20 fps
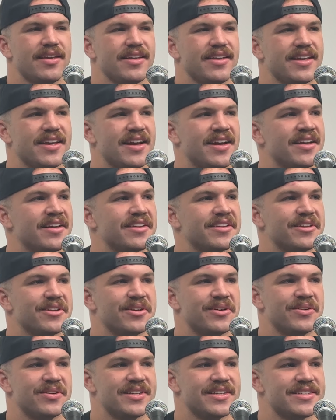Yeah, you
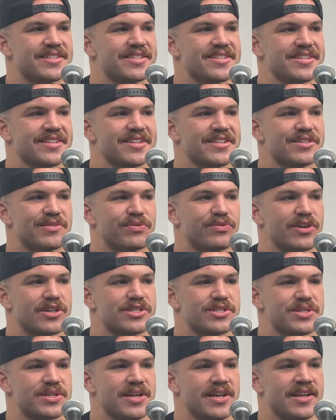know, it's
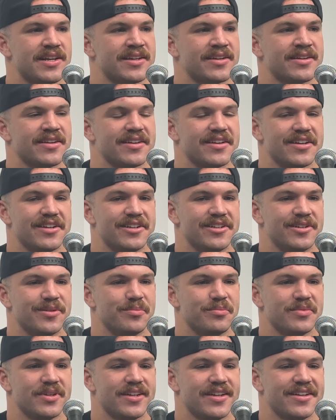frustrating.
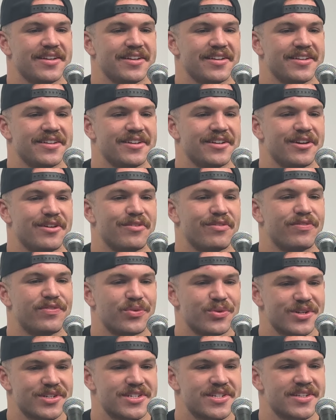
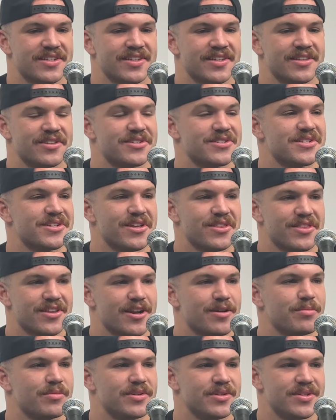Unfortunately, there's nothing
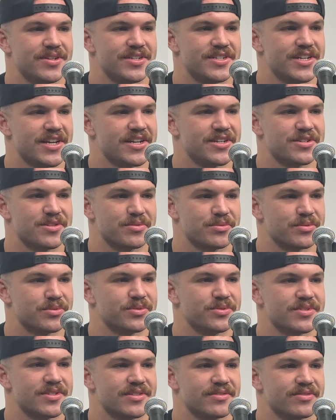I'm going to do to change the
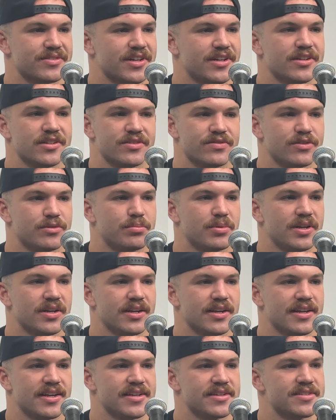rules of college football
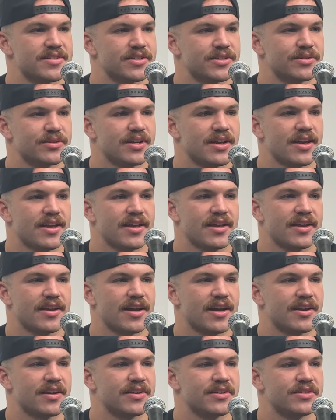today, so
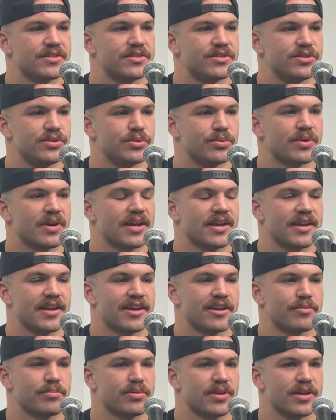got to do what I
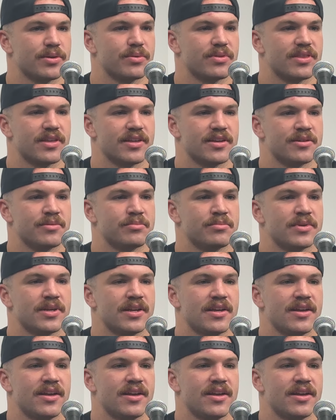can to play within them.